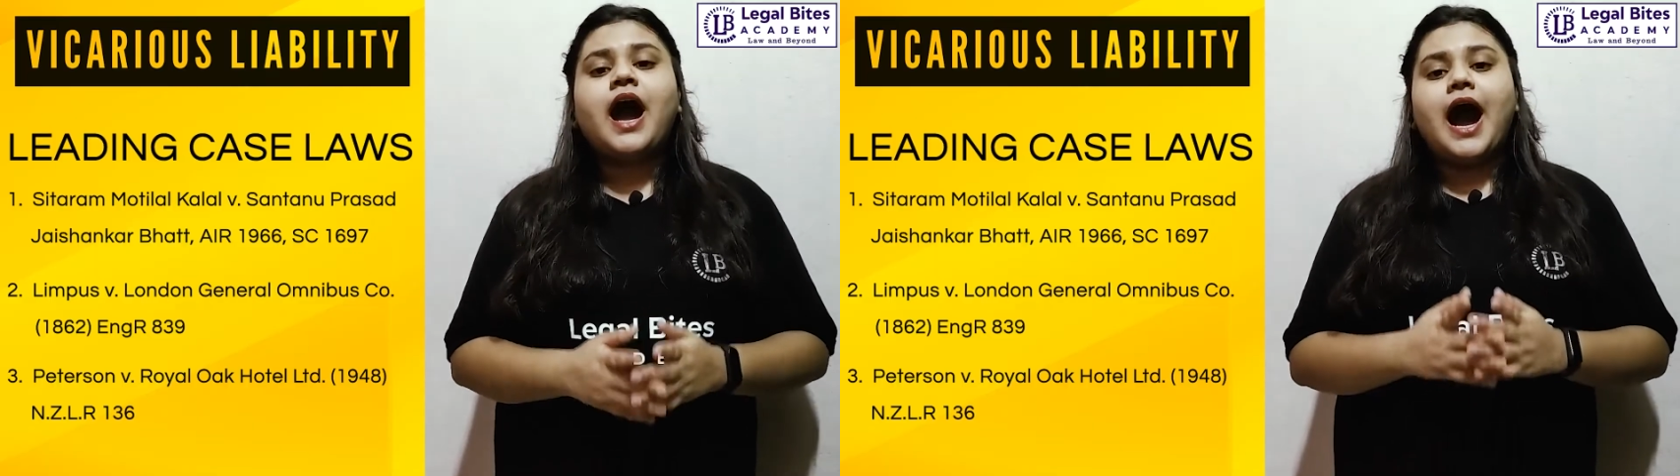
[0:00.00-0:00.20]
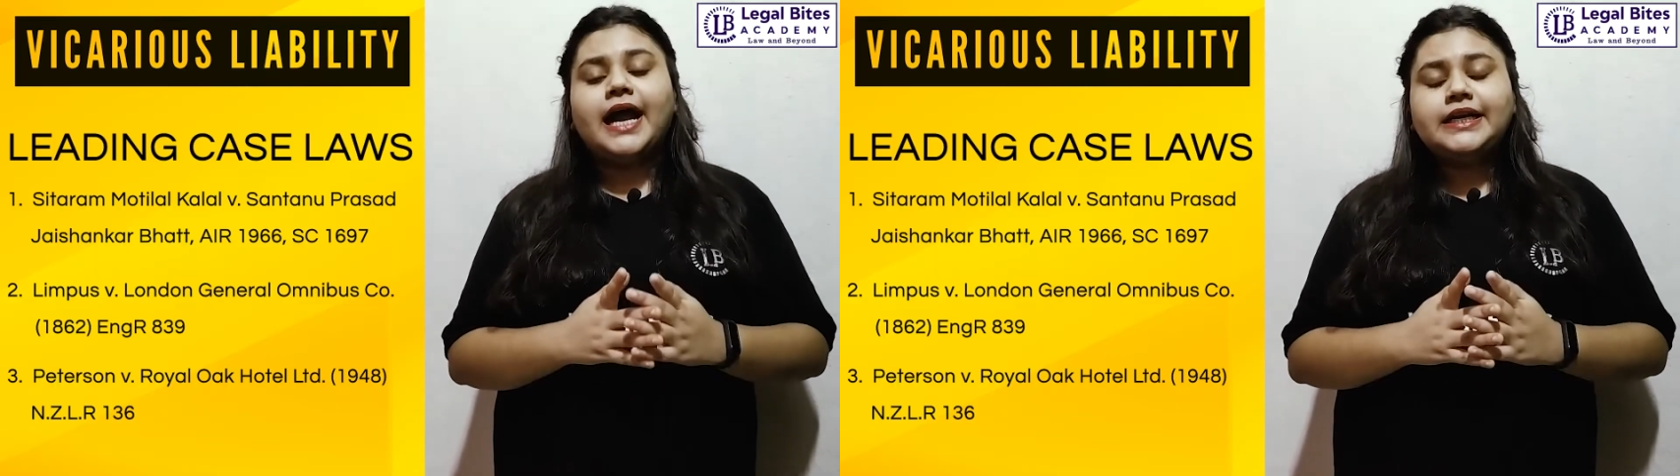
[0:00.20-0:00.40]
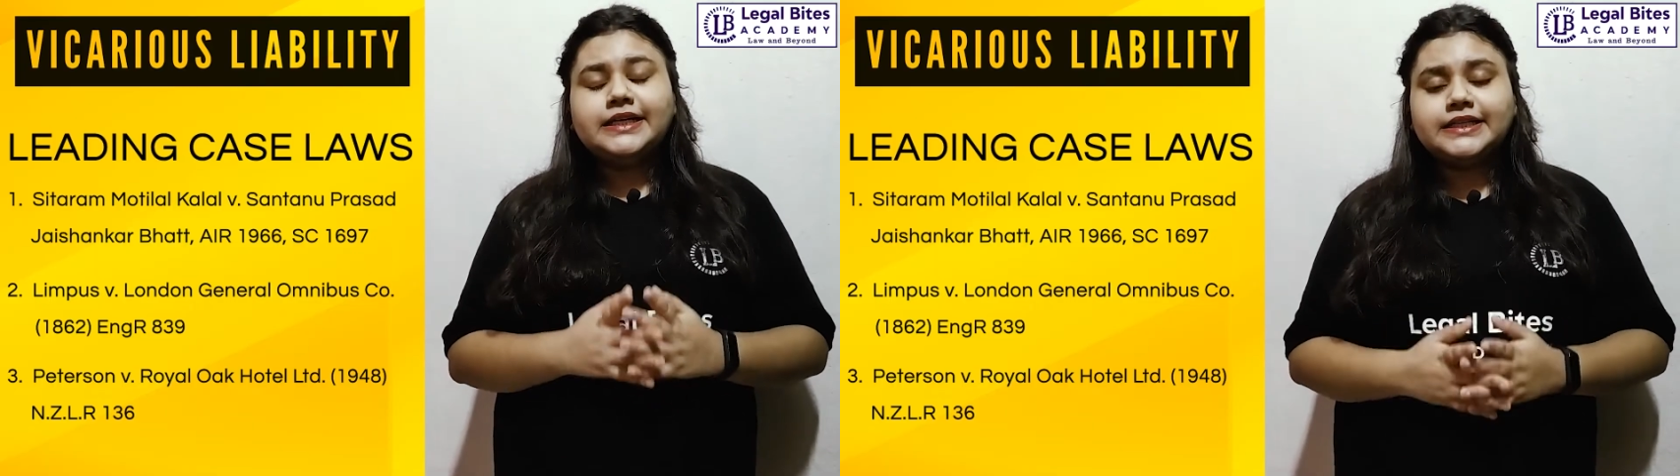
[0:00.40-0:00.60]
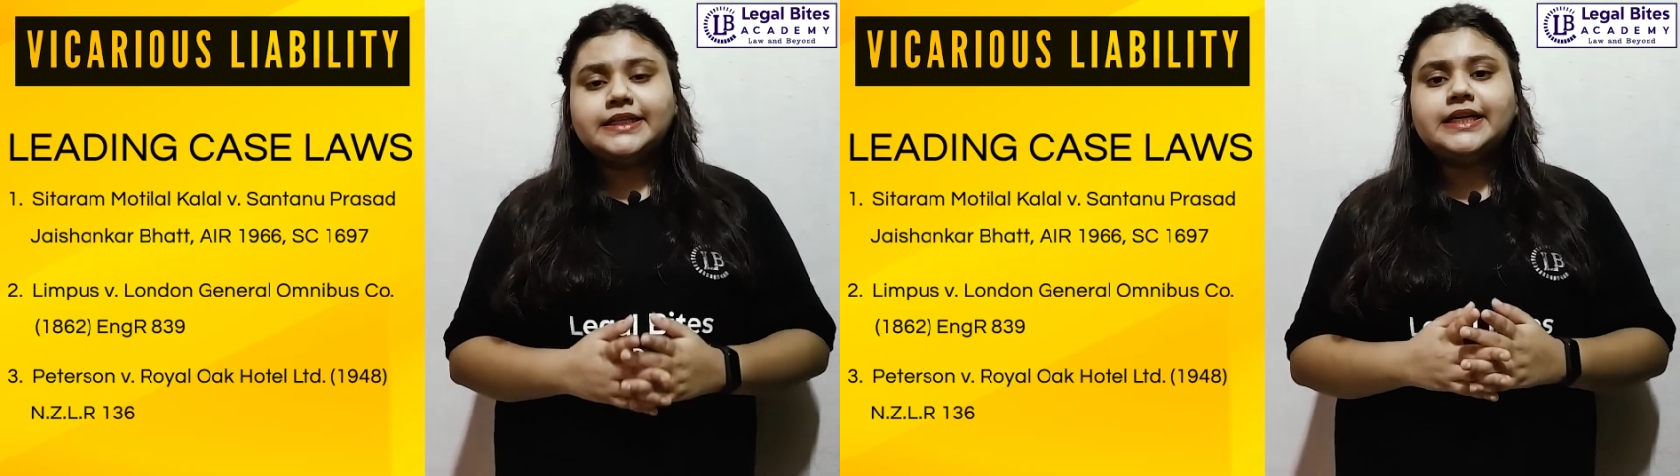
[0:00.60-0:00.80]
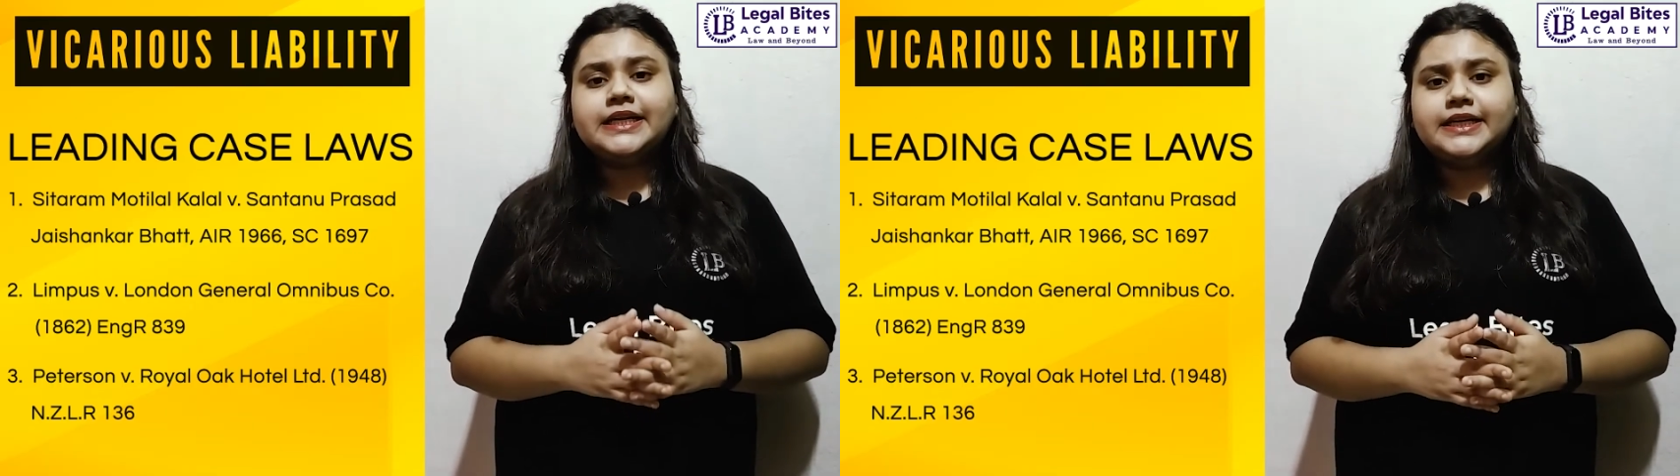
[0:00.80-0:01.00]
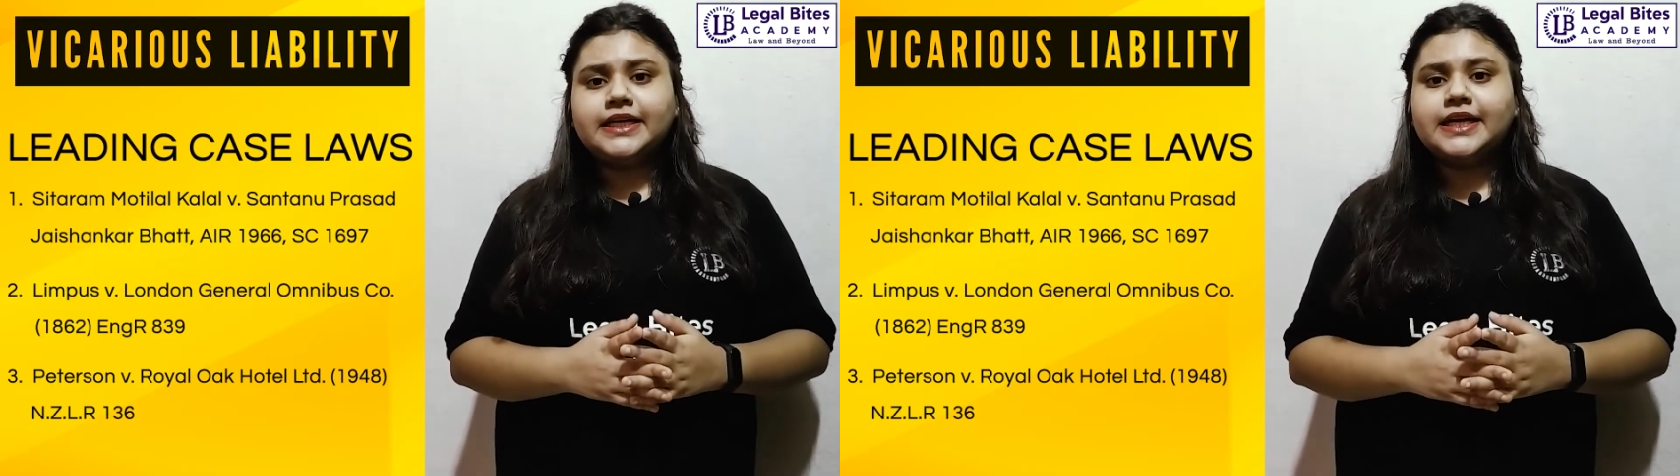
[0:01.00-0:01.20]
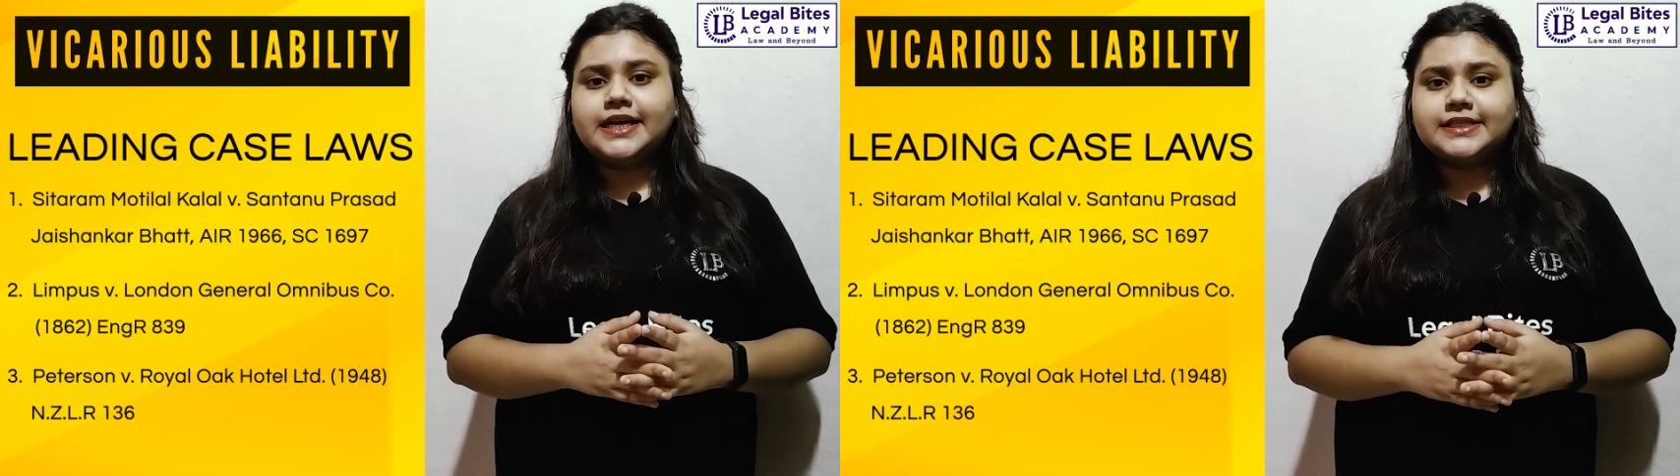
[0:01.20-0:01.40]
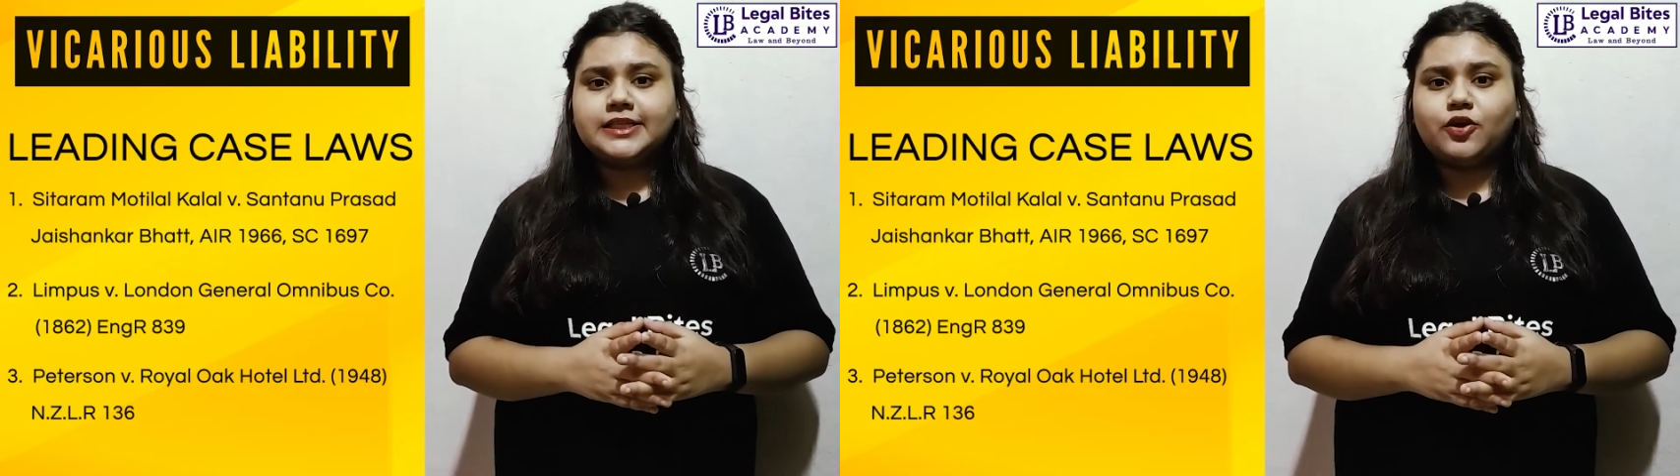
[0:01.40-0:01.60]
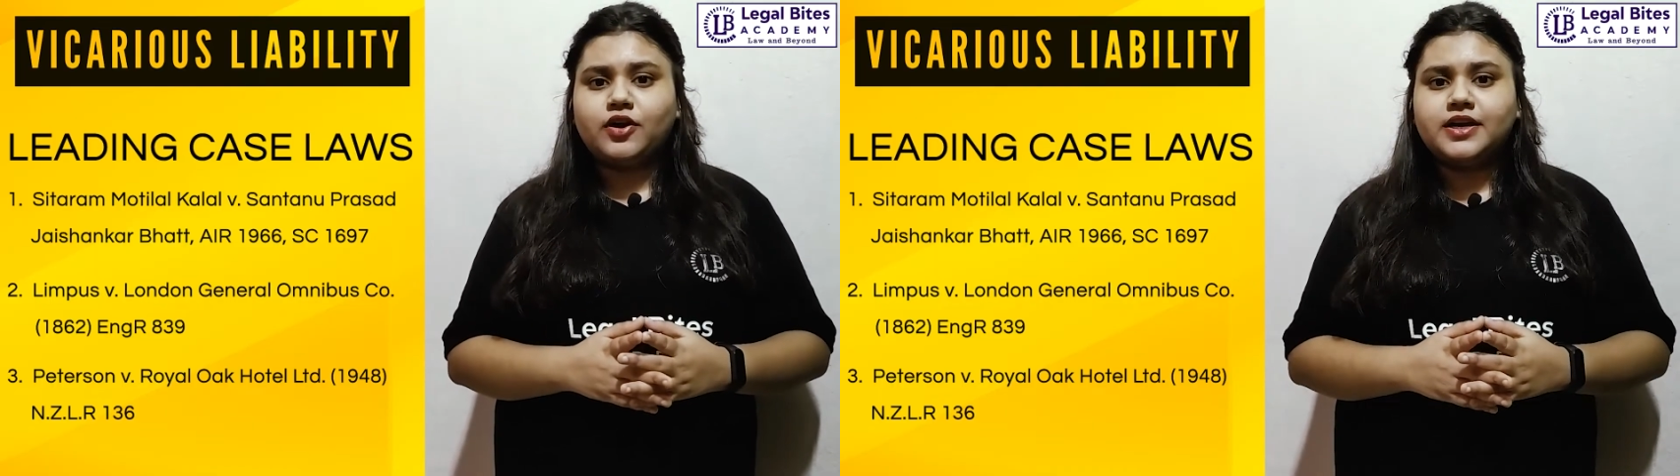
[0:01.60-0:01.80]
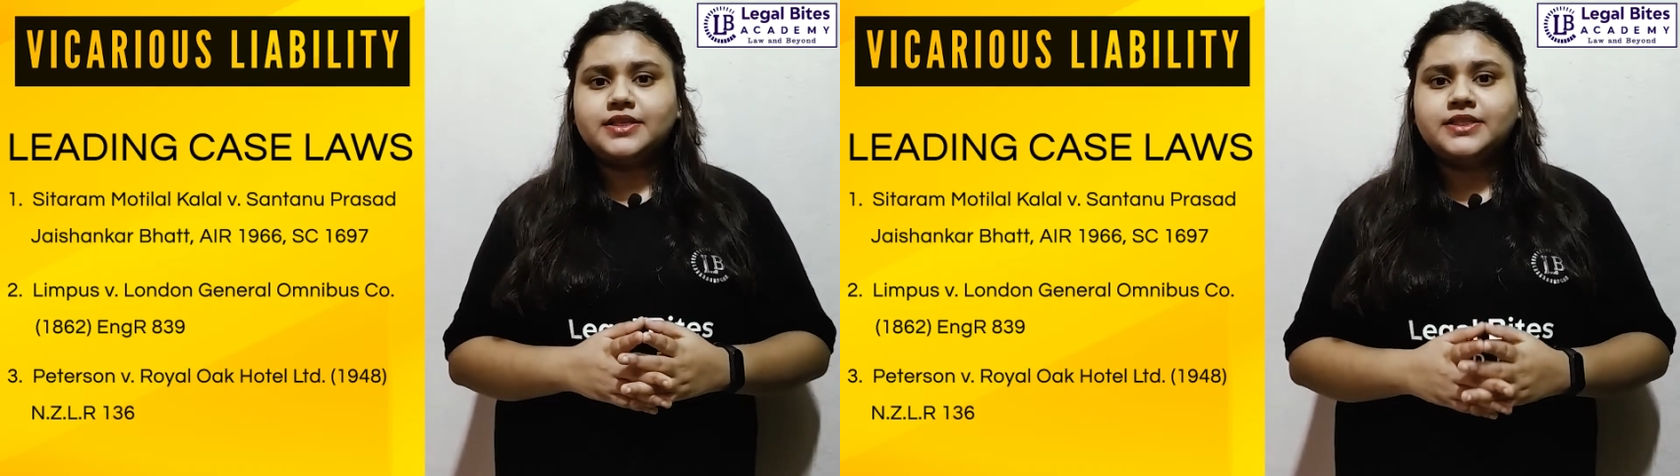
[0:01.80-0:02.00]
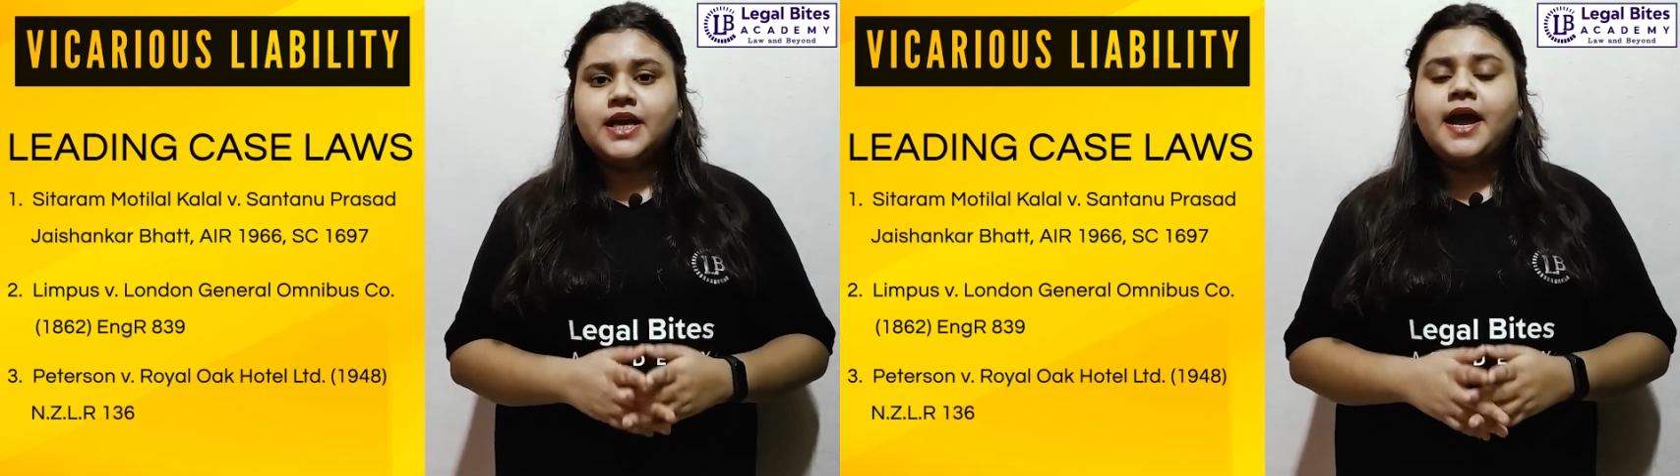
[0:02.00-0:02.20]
Our third leading case law is